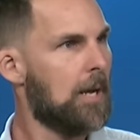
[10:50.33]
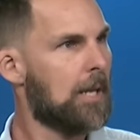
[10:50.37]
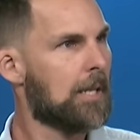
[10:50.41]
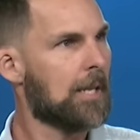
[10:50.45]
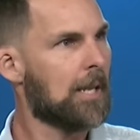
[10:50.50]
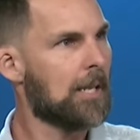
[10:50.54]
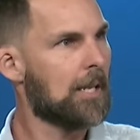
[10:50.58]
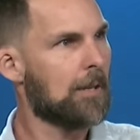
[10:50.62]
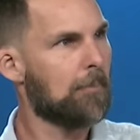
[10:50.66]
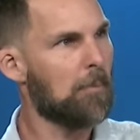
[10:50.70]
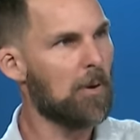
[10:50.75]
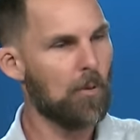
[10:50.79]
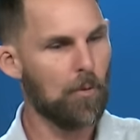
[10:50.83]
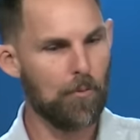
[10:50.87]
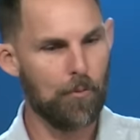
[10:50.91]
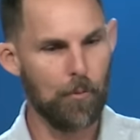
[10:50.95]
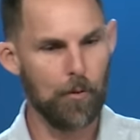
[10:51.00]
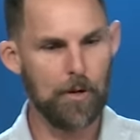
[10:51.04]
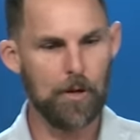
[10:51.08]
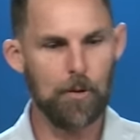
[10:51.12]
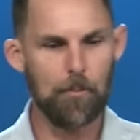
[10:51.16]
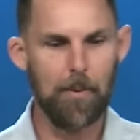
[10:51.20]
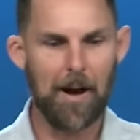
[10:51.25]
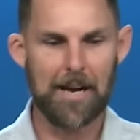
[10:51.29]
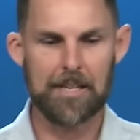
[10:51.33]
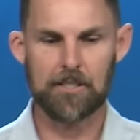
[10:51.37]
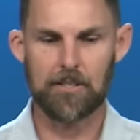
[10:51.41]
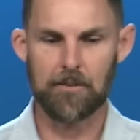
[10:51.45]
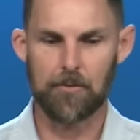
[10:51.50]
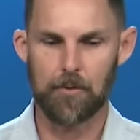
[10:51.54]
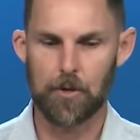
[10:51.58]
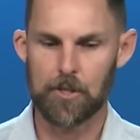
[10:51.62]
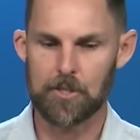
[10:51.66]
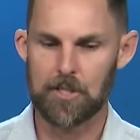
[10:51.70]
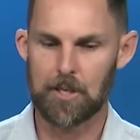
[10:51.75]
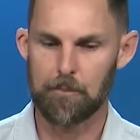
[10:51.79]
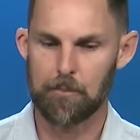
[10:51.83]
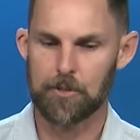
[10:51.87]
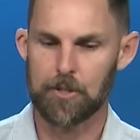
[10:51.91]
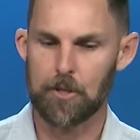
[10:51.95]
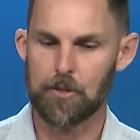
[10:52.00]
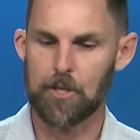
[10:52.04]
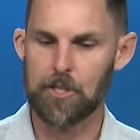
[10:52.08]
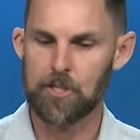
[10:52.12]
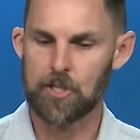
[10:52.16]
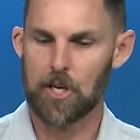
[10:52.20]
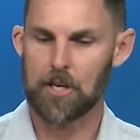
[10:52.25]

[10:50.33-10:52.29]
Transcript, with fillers: Let, let me refer you back to verse number 30.